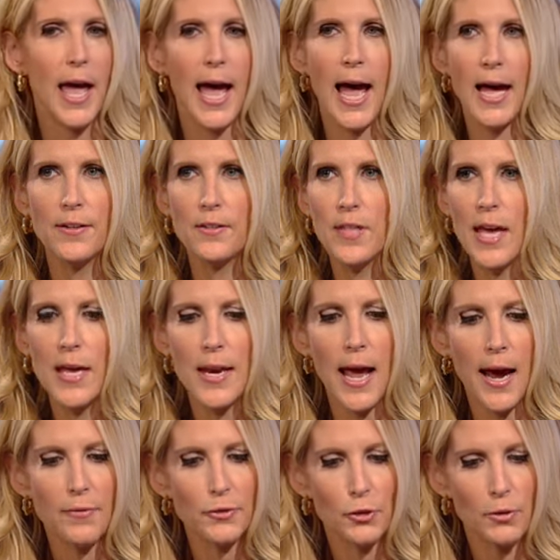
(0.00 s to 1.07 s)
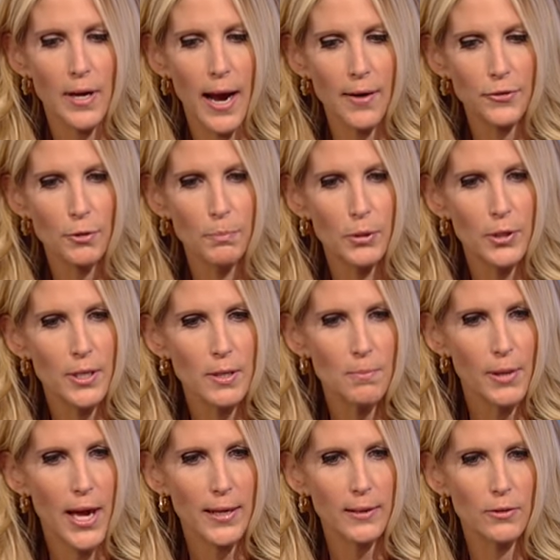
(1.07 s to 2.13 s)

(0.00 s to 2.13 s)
And then after putting black